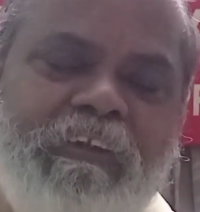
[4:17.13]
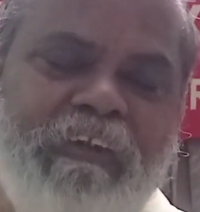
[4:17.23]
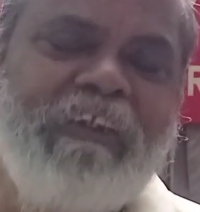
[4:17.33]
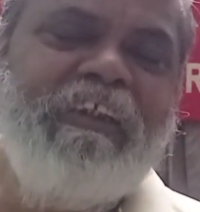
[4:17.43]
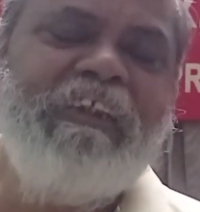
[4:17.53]

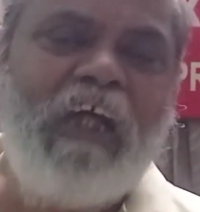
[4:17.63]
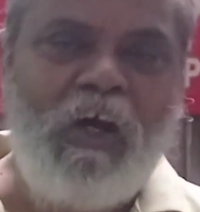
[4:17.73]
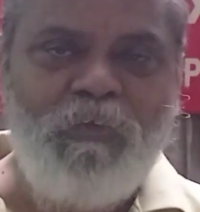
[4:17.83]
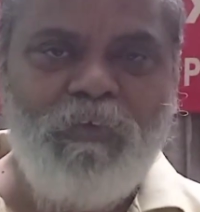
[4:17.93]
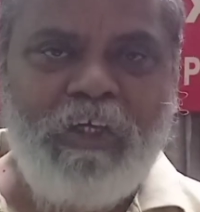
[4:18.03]
this is
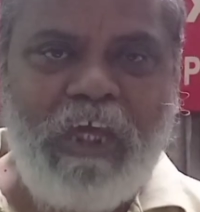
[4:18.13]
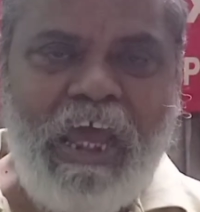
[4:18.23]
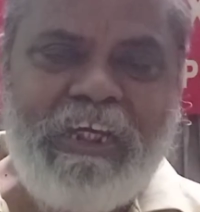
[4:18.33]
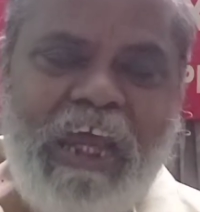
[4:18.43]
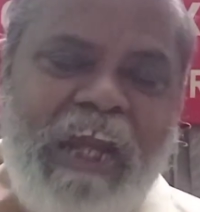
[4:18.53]
how,
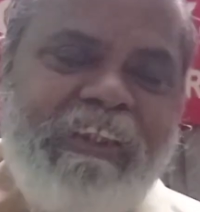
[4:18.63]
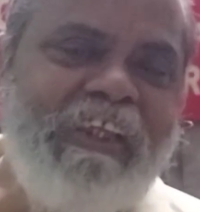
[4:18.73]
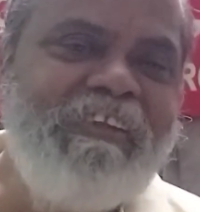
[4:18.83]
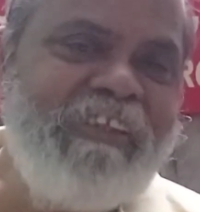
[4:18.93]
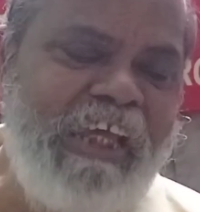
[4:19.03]
and at
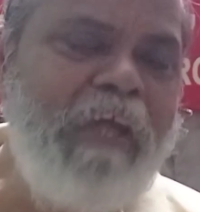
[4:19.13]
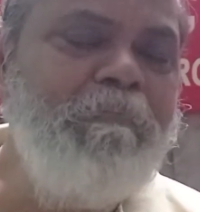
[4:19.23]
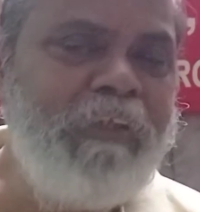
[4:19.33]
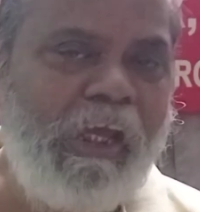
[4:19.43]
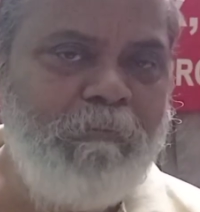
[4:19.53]
the
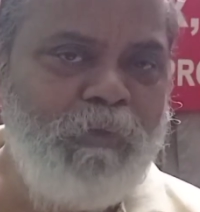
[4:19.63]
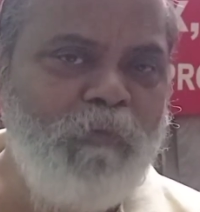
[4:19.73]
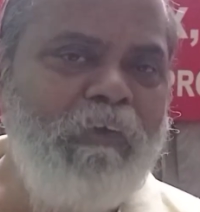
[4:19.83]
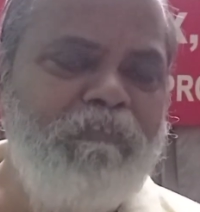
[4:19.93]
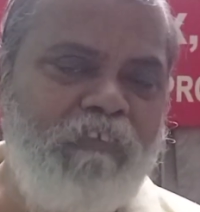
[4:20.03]
same time you
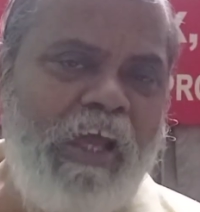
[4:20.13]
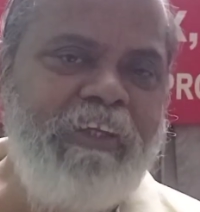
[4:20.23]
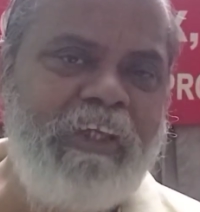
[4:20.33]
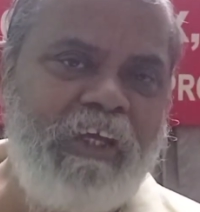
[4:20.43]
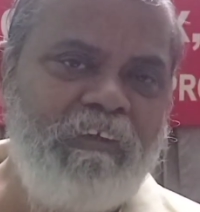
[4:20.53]
will
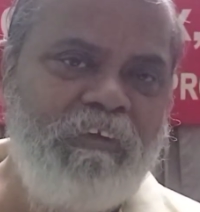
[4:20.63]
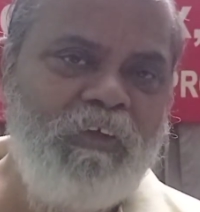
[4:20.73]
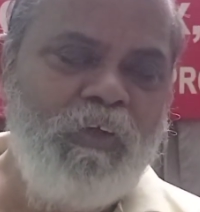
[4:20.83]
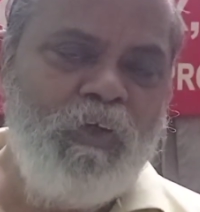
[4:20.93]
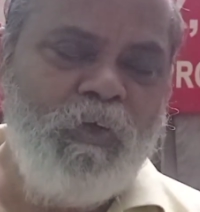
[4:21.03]
find that
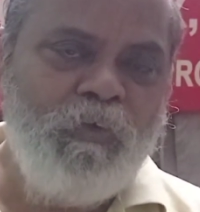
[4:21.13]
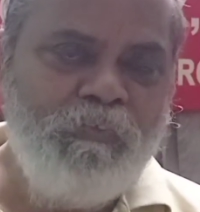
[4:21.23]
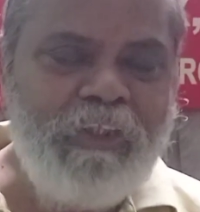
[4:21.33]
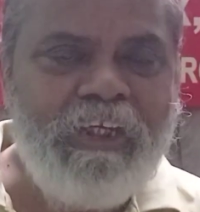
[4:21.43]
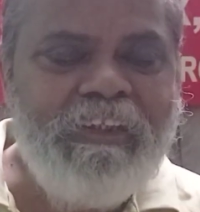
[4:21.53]

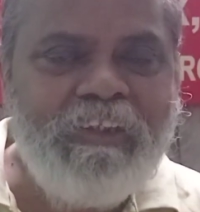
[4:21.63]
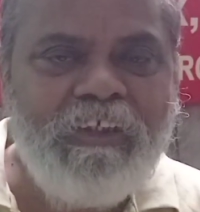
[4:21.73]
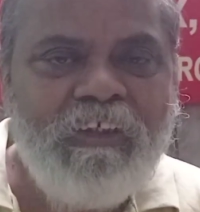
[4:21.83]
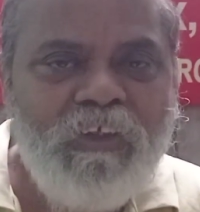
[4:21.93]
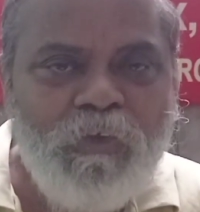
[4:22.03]
there is
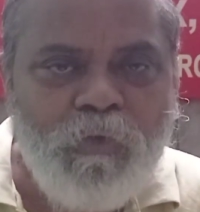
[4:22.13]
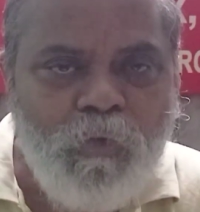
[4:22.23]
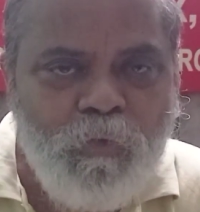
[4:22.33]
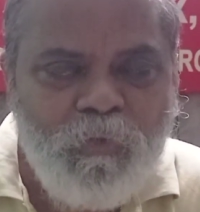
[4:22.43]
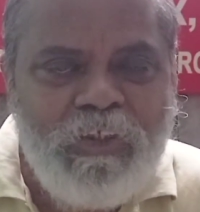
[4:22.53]
a
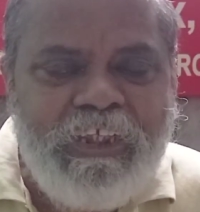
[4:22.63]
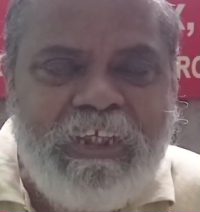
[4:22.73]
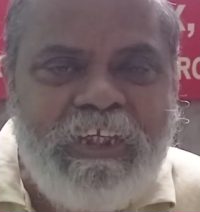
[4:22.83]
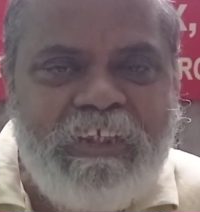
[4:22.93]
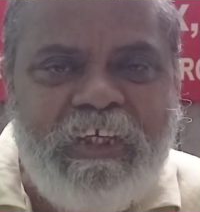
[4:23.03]
hole
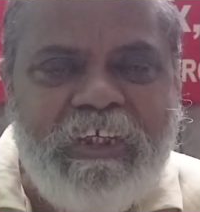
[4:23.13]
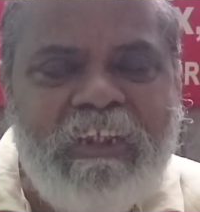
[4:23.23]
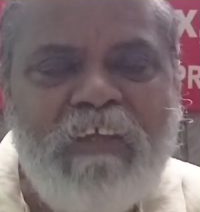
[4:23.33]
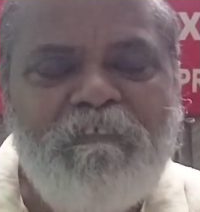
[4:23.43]
created in the